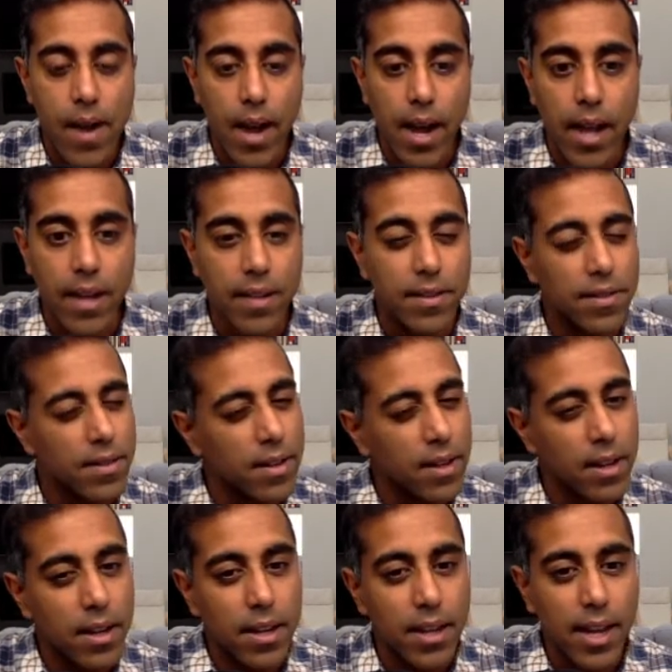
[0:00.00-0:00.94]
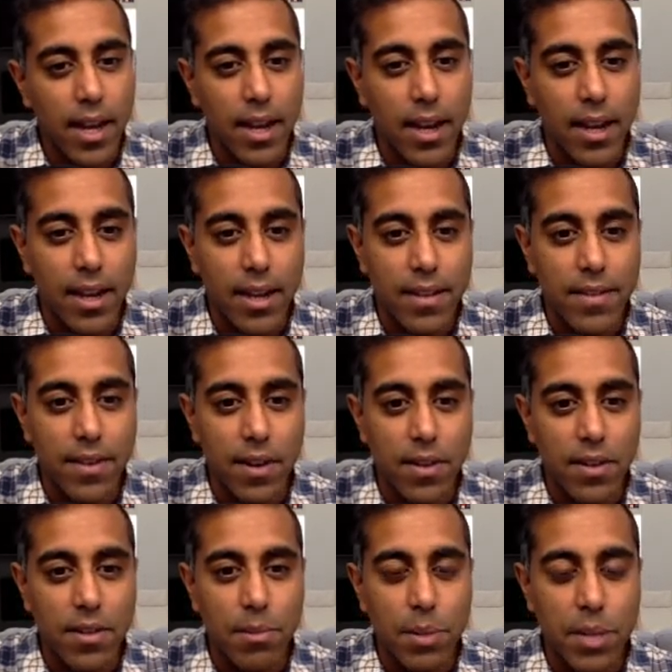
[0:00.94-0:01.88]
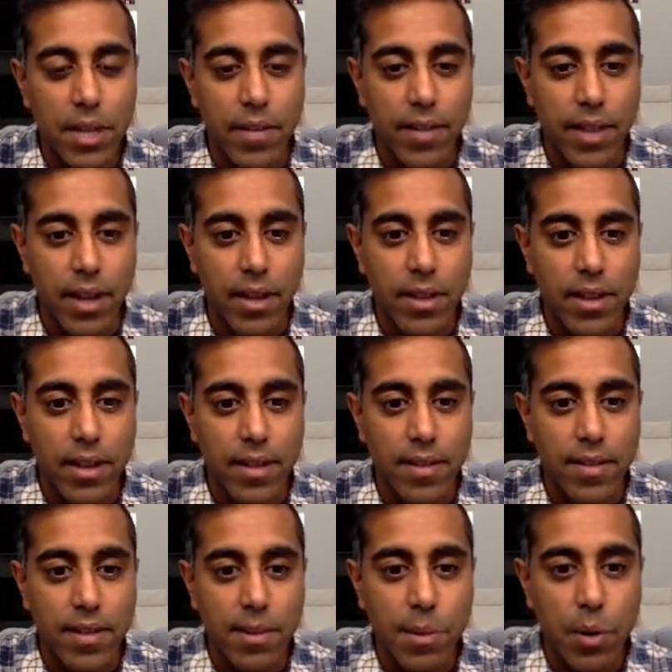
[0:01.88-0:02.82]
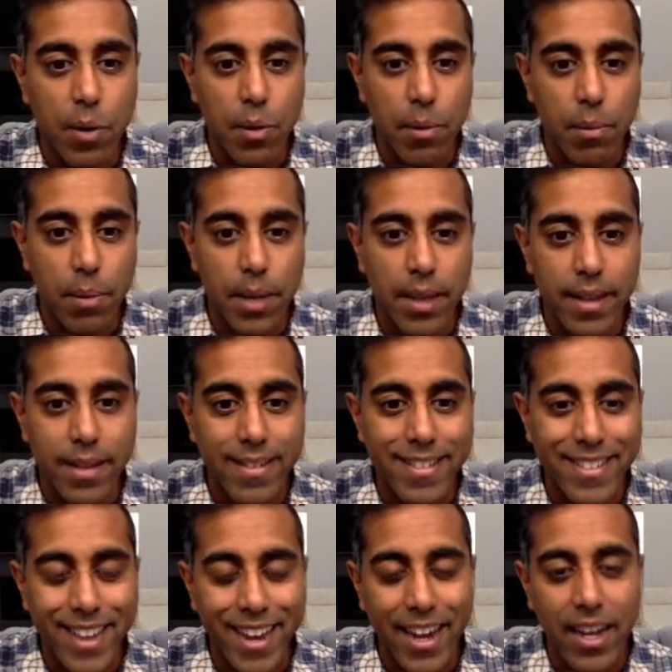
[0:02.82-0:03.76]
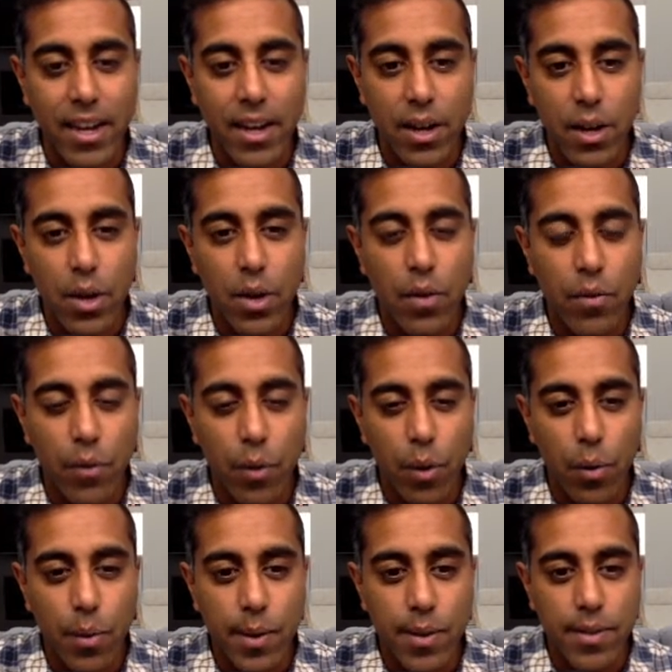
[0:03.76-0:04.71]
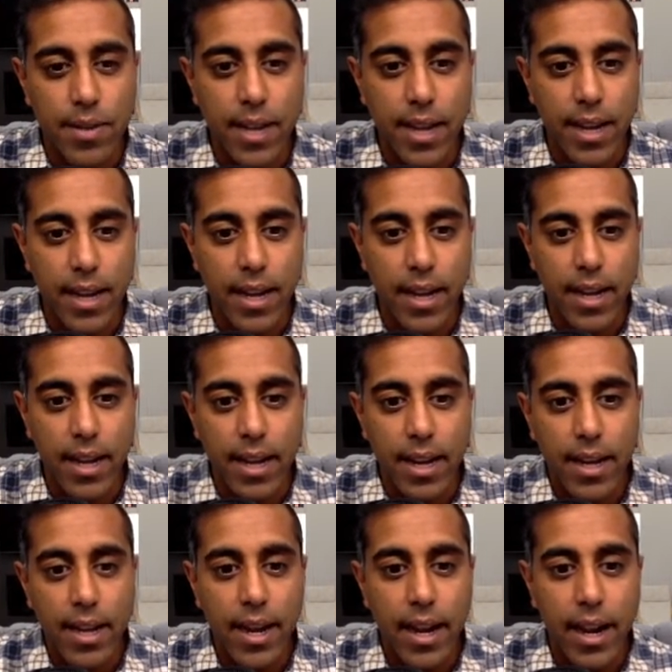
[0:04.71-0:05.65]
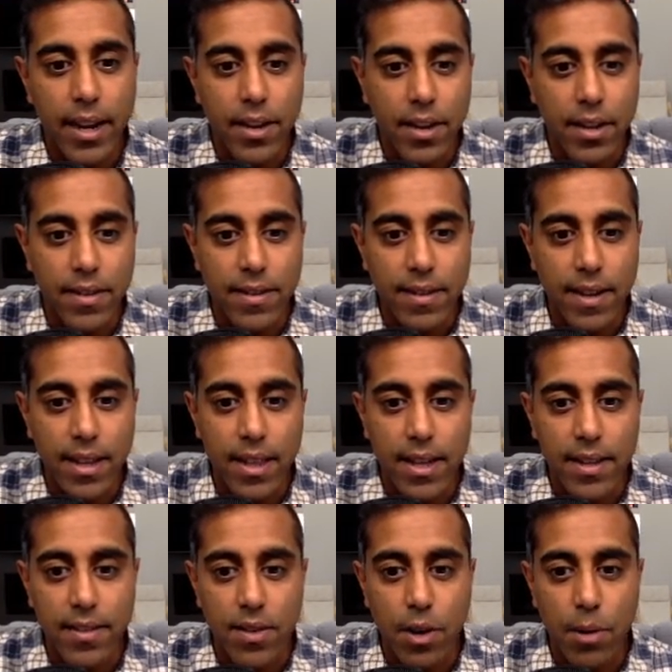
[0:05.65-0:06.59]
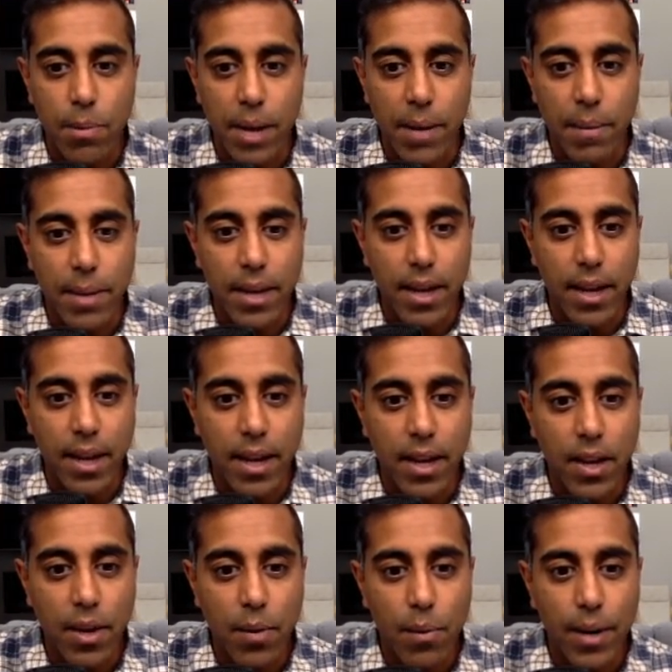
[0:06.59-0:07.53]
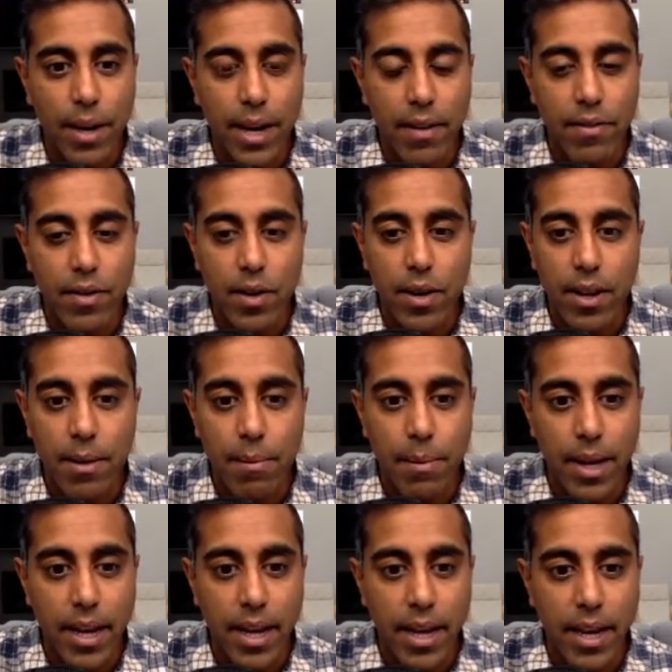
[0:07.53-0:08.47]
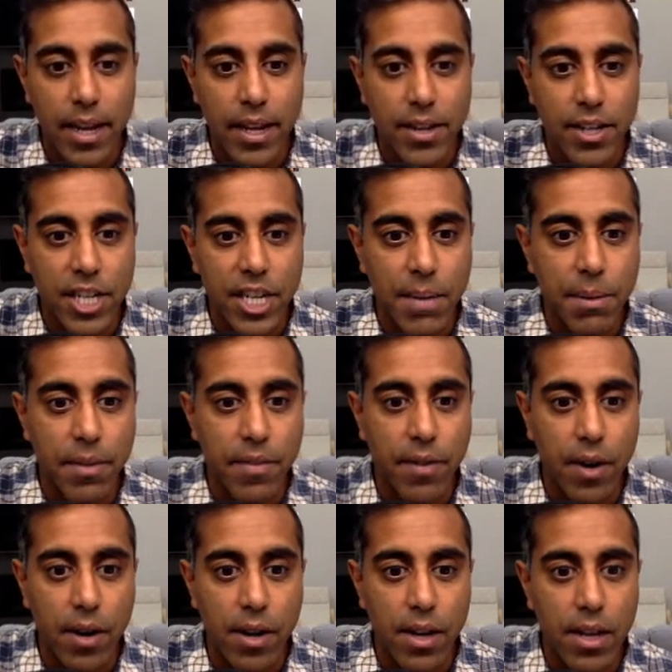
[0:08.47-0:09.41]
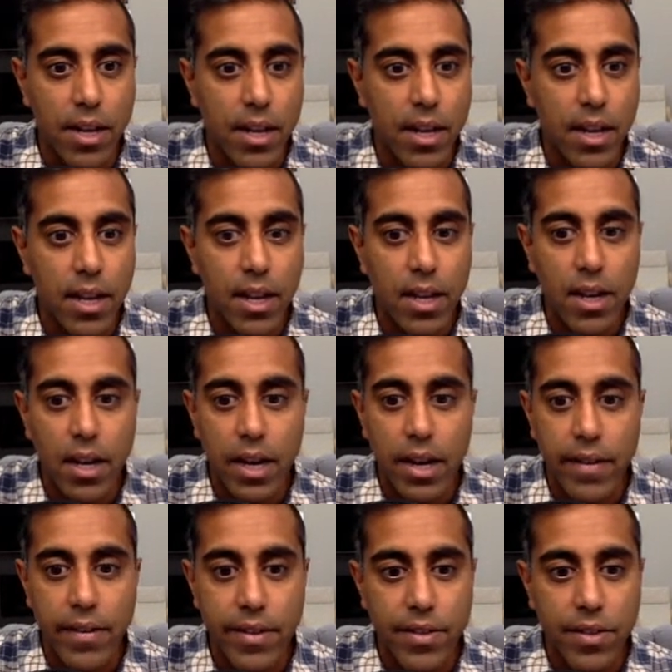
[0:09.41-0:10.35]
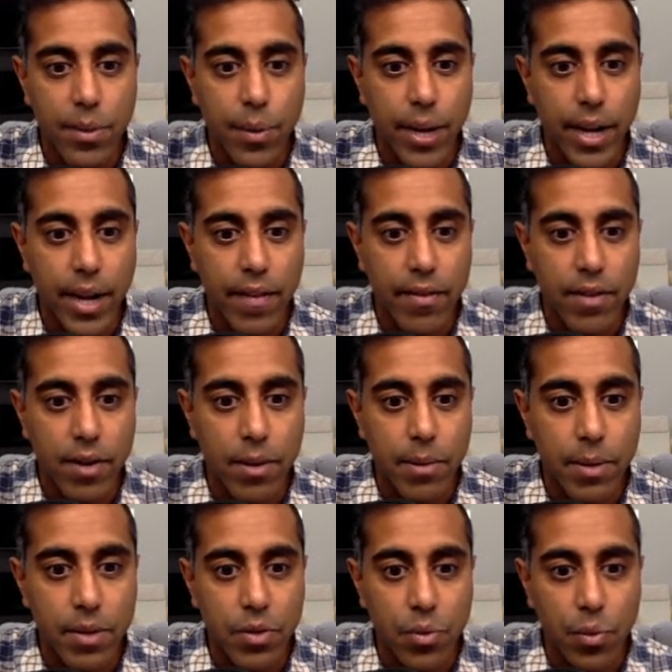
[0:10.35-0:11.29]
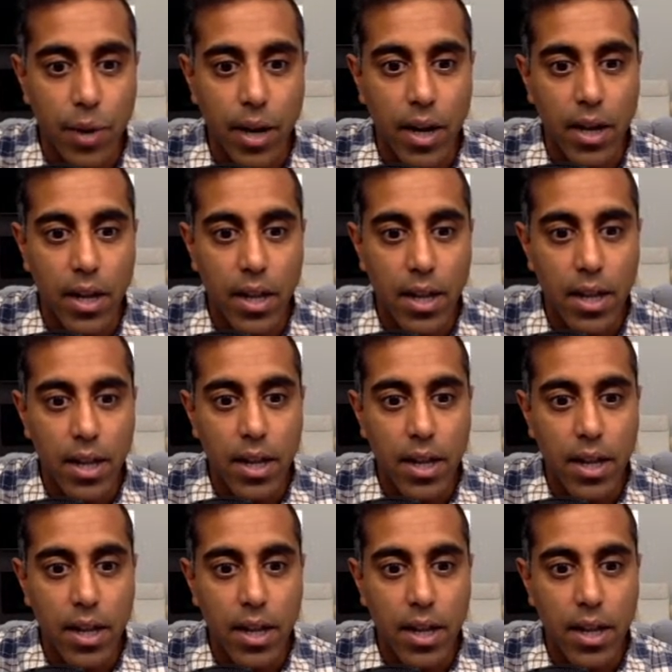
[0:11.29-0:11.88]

And it's hard to believe that Timo would be the 2nd forward taken. And you can see that Aubameyang went after him, and Jamie Vardy obviously went after him as well.